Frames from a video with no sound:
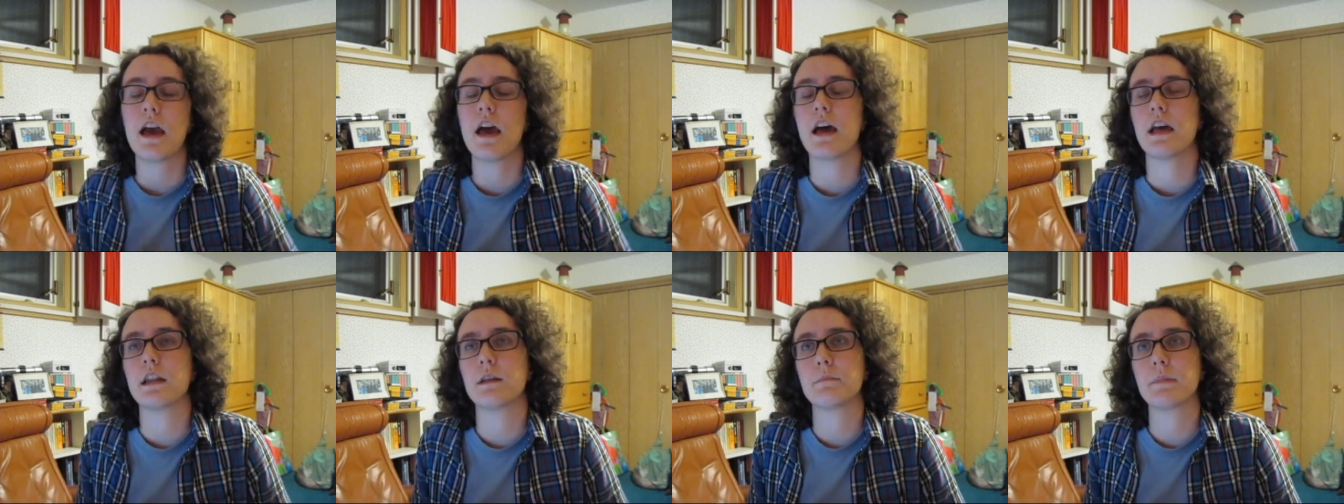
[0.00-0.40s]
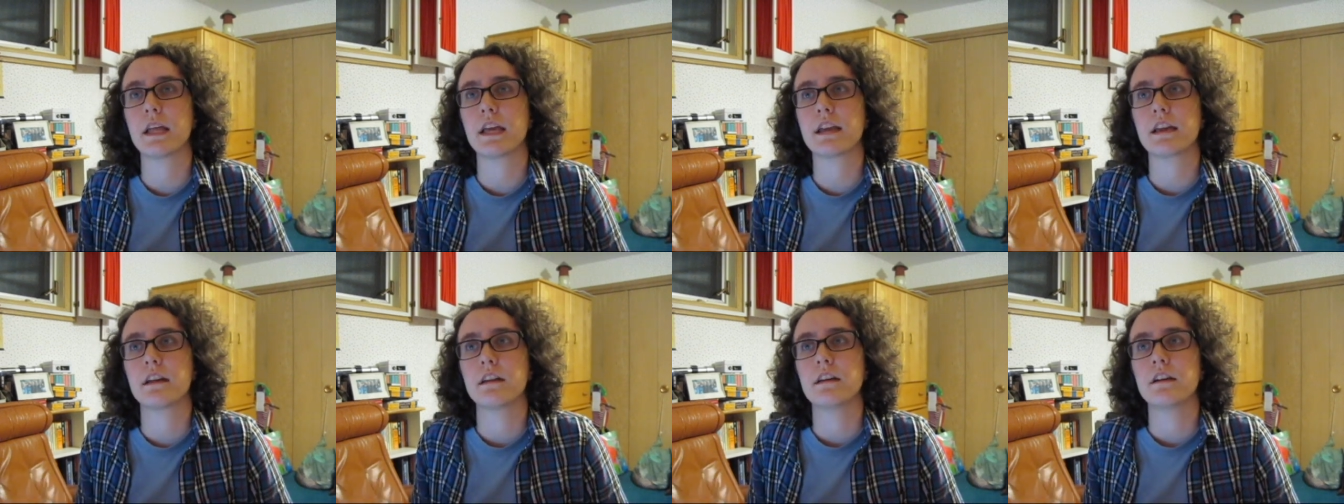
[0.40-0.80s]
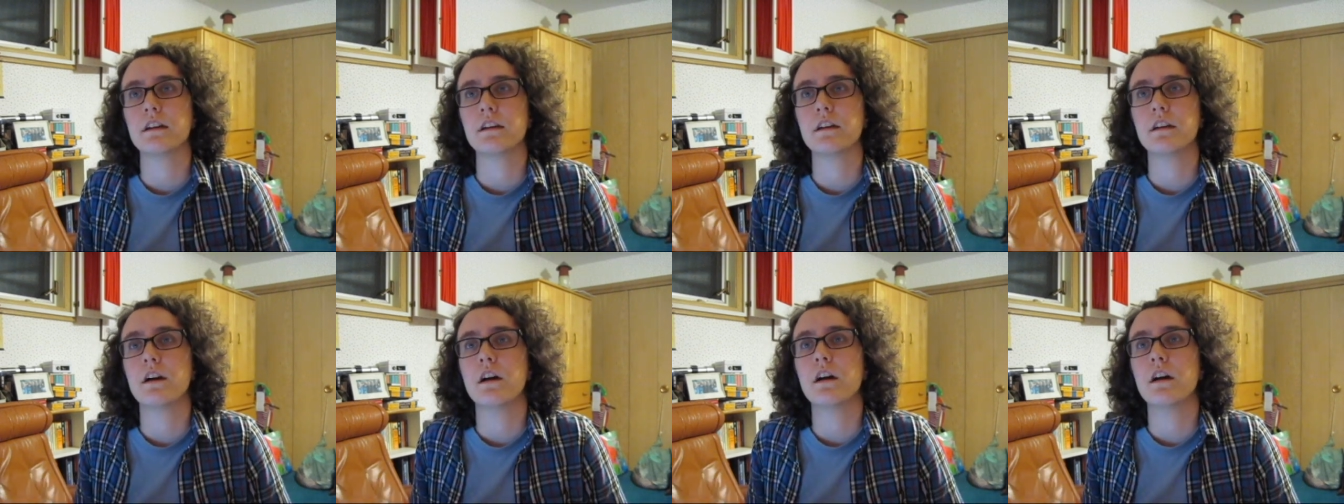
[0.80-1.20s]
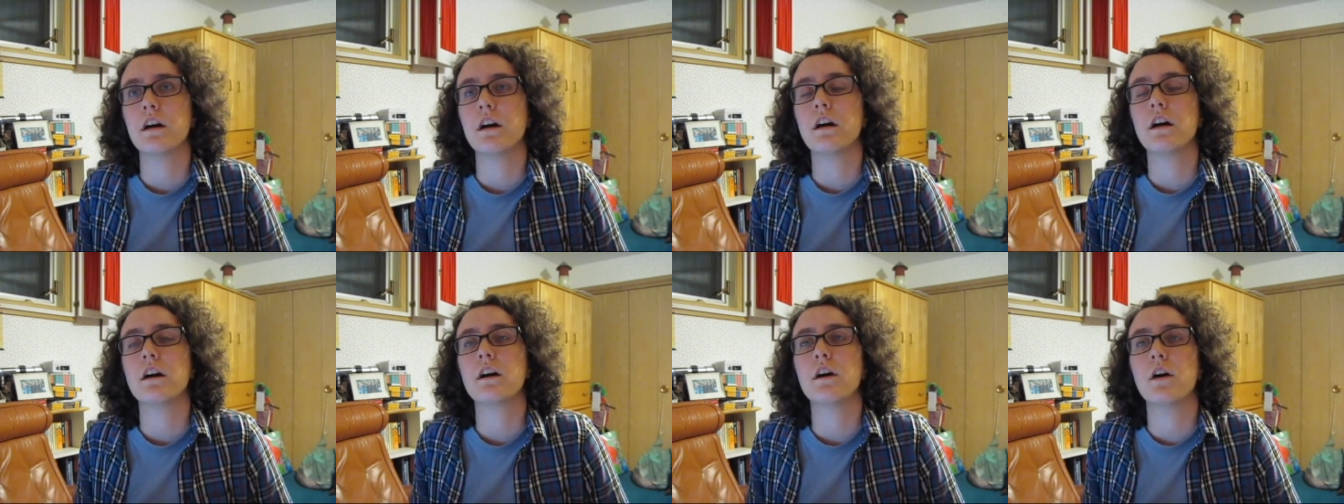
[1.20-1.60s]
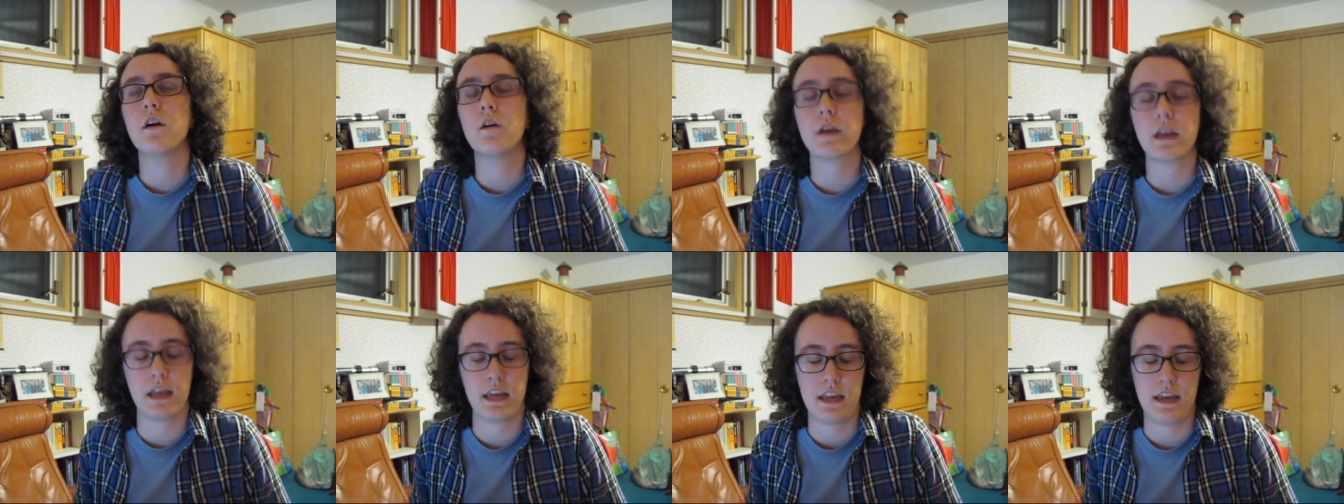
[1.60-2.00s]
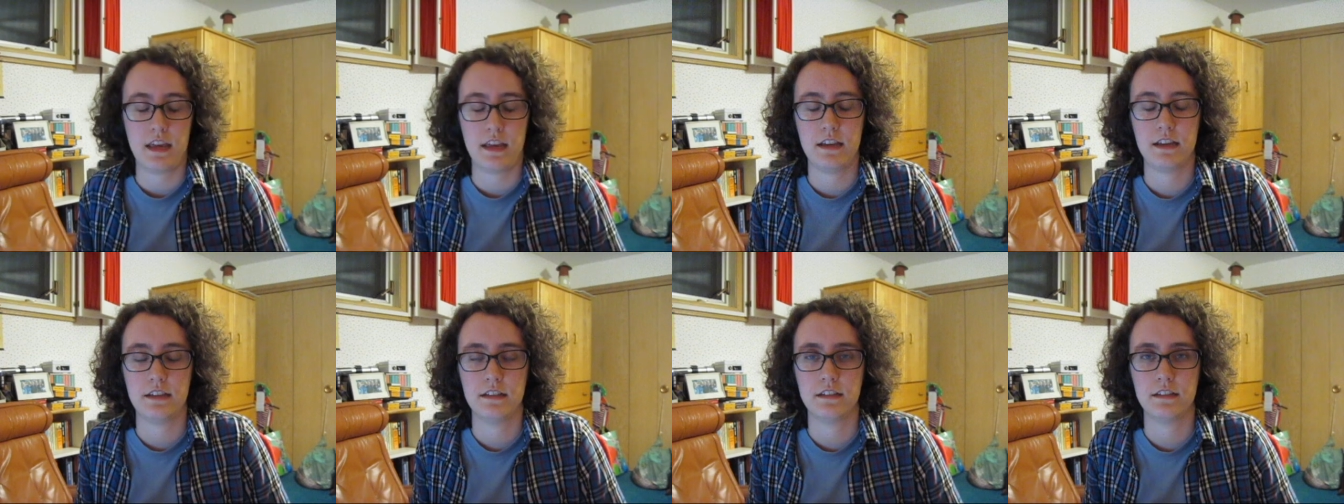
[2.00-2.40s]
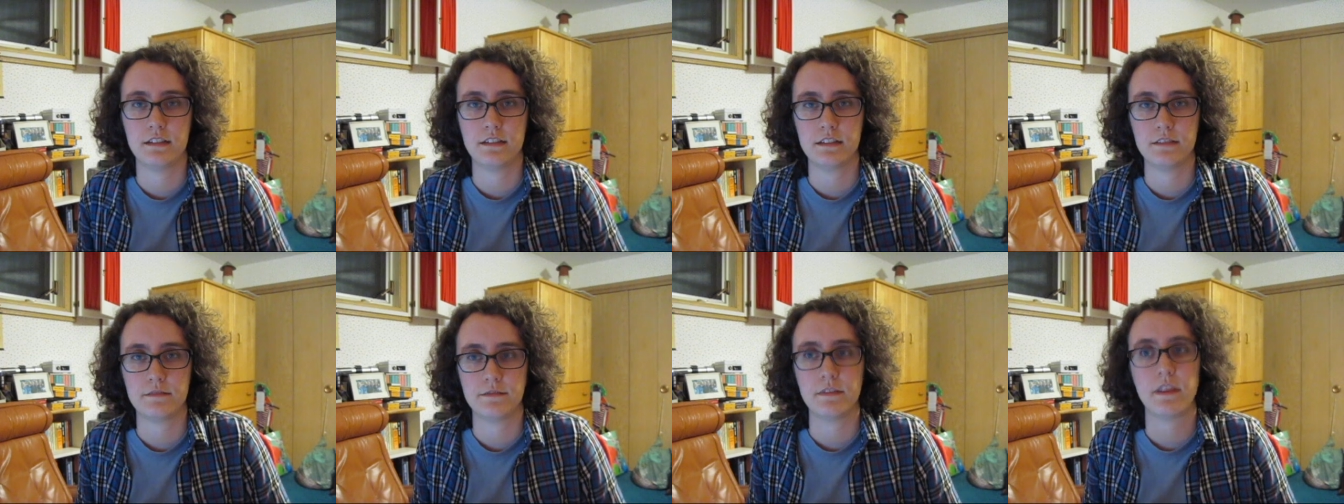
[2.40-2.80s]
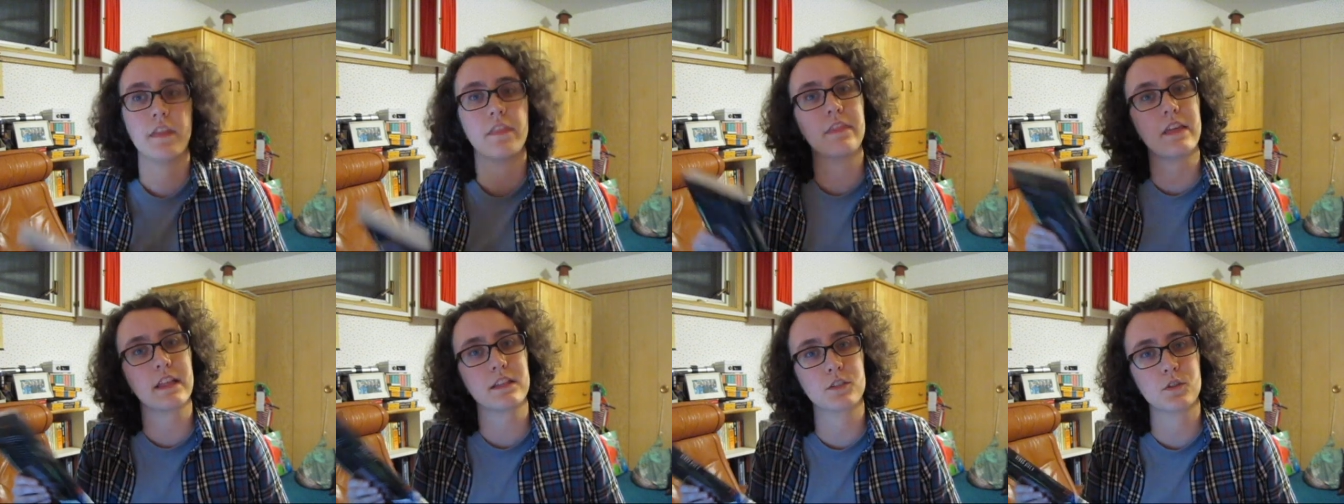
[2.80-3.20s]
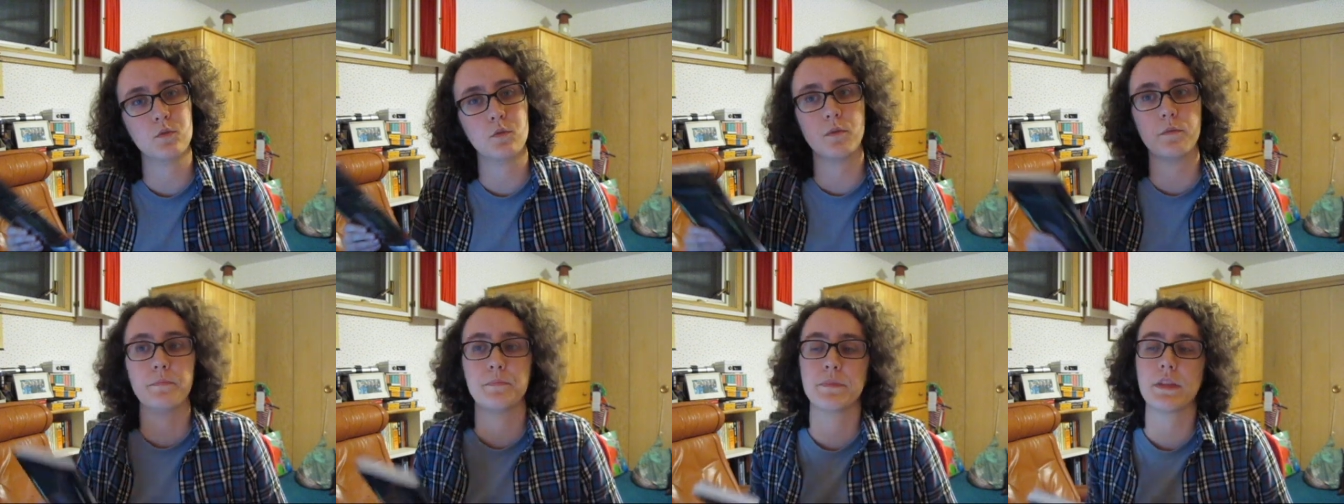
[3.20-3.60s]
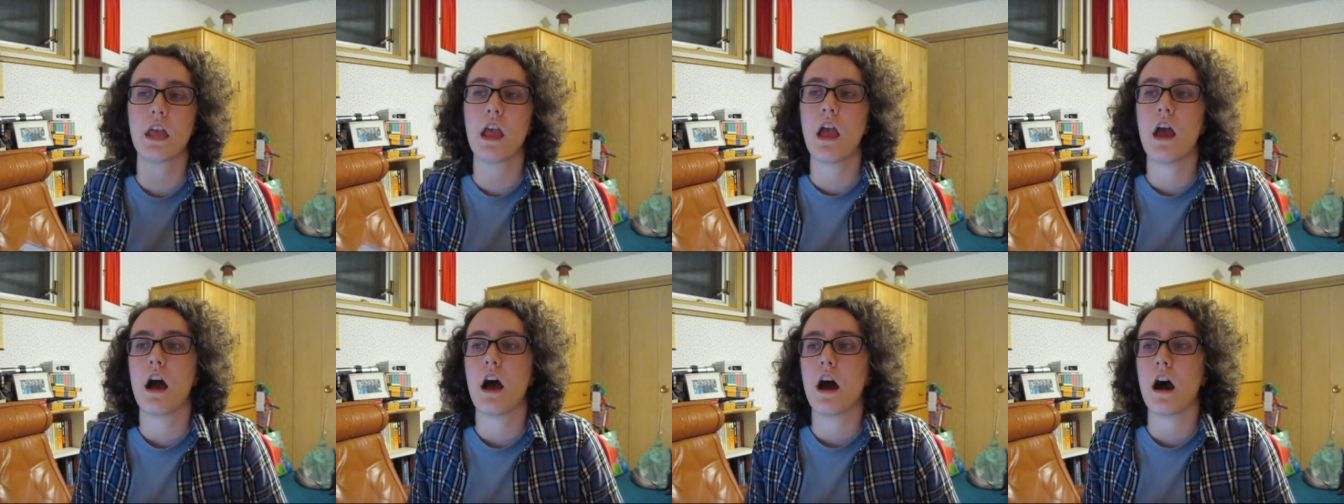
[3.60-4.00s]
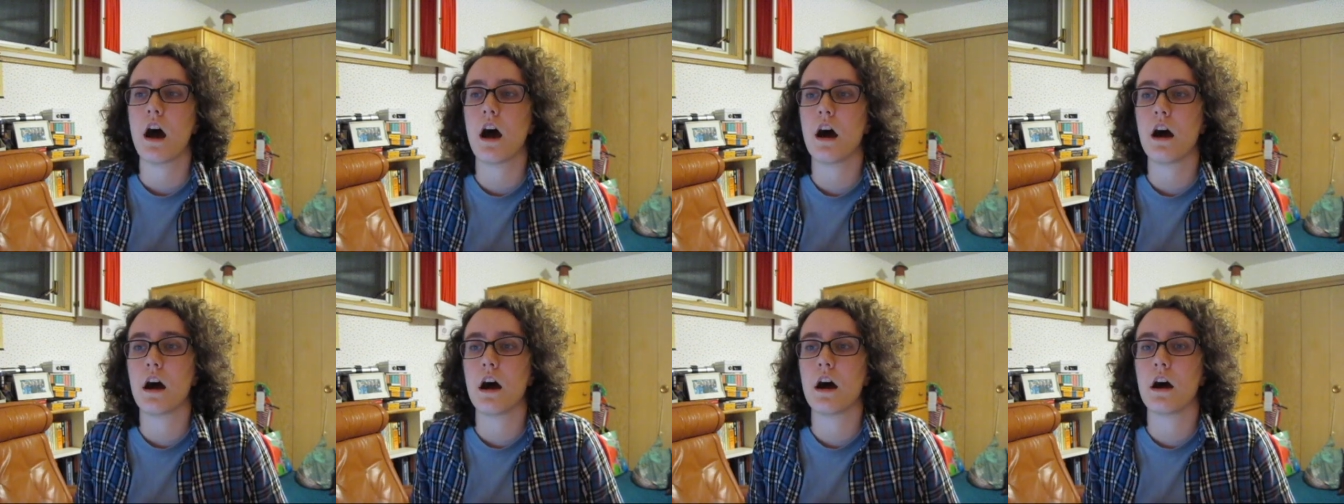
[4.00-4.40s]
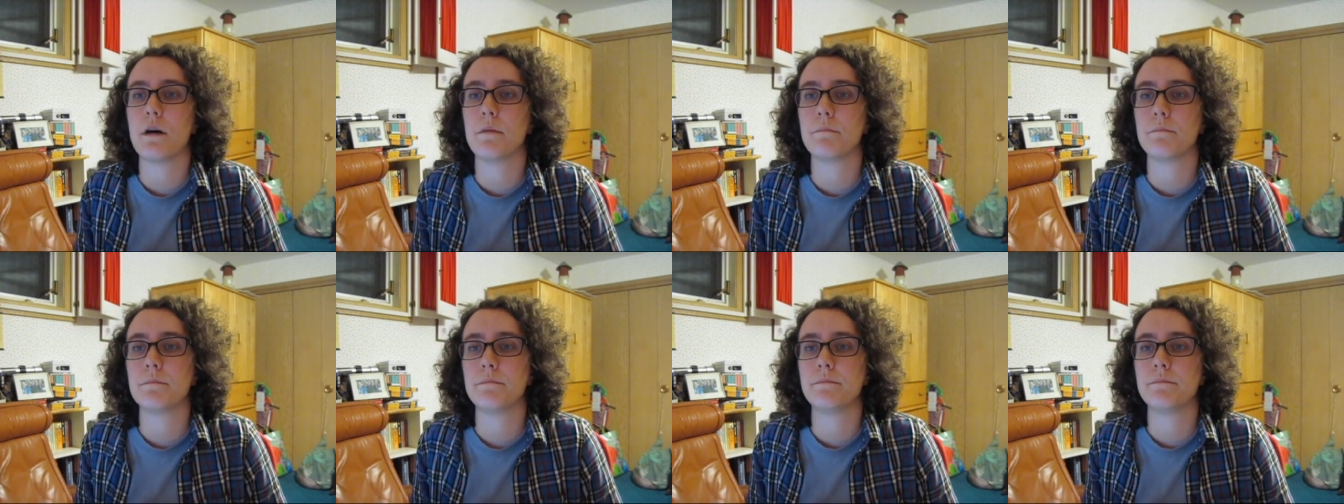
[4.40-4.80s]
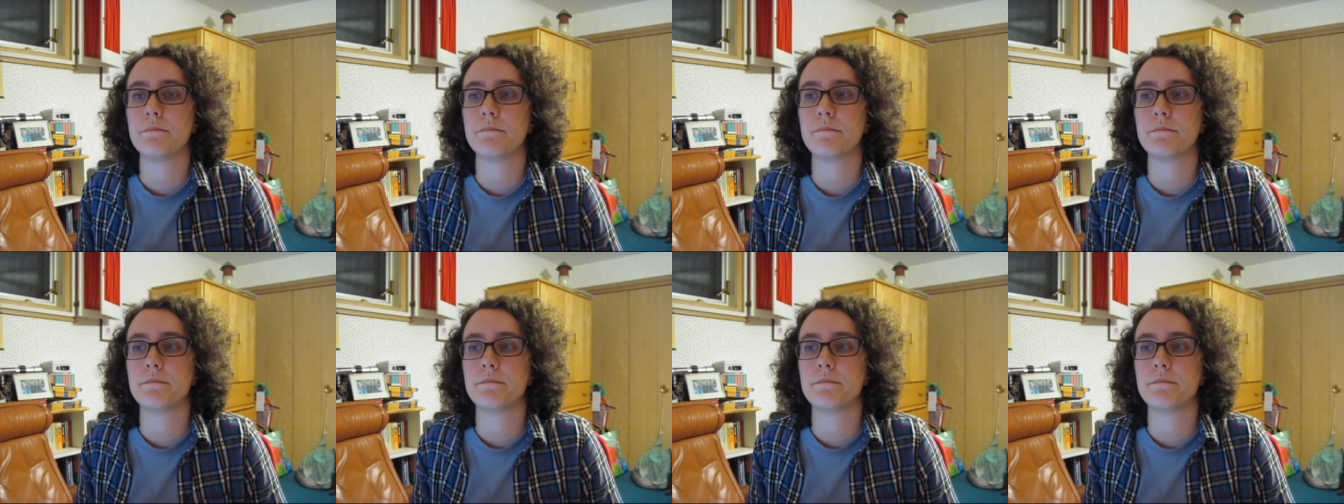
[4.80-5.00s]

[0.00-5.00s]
And I'm like, okay, that's cool. And